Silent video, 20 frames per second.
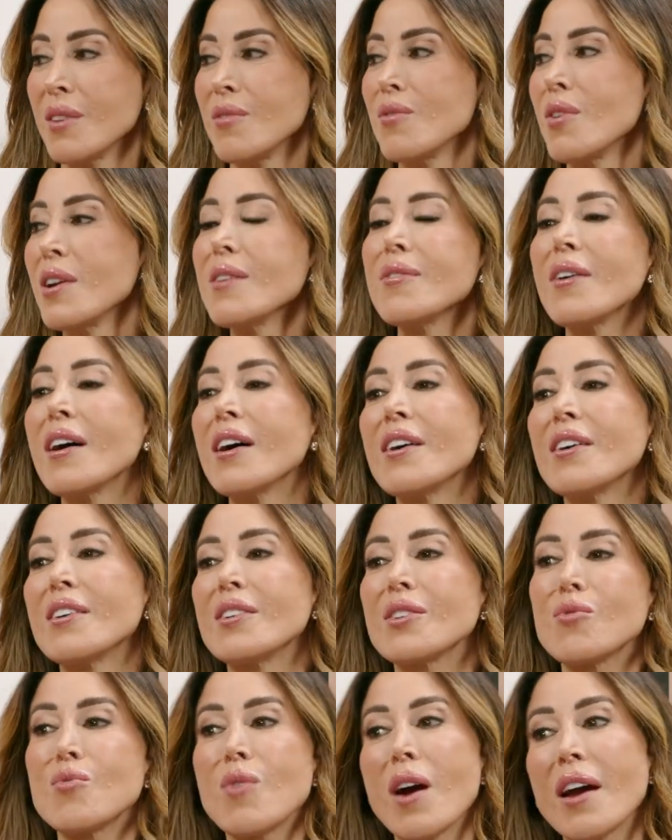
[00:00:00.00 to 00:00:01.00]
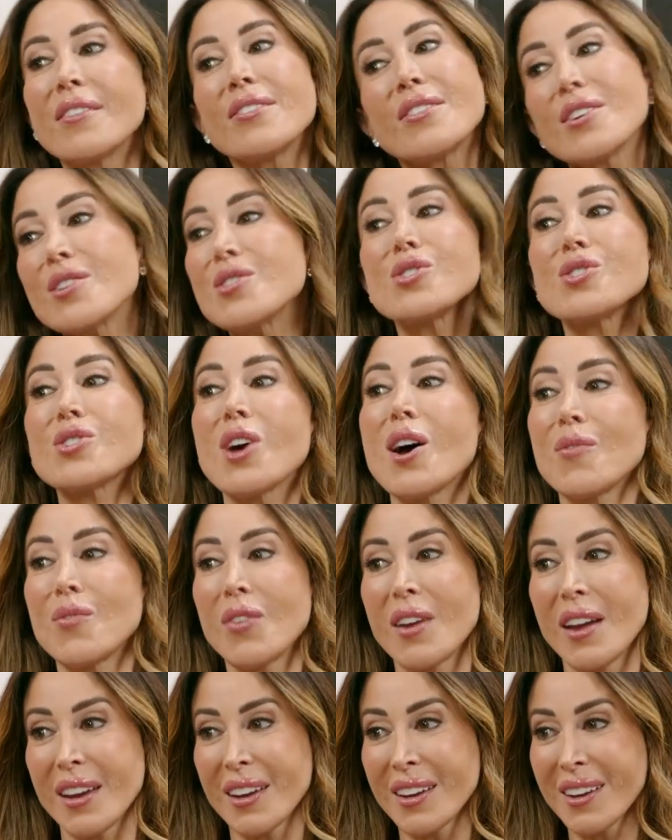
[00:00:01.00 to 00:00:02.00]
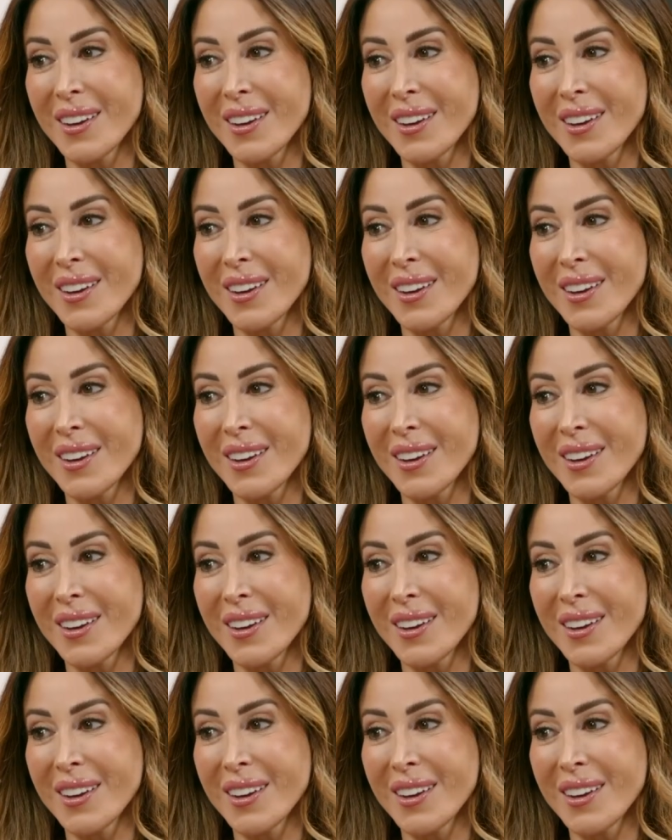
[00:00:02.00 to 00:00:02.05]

What about your wife goes shopping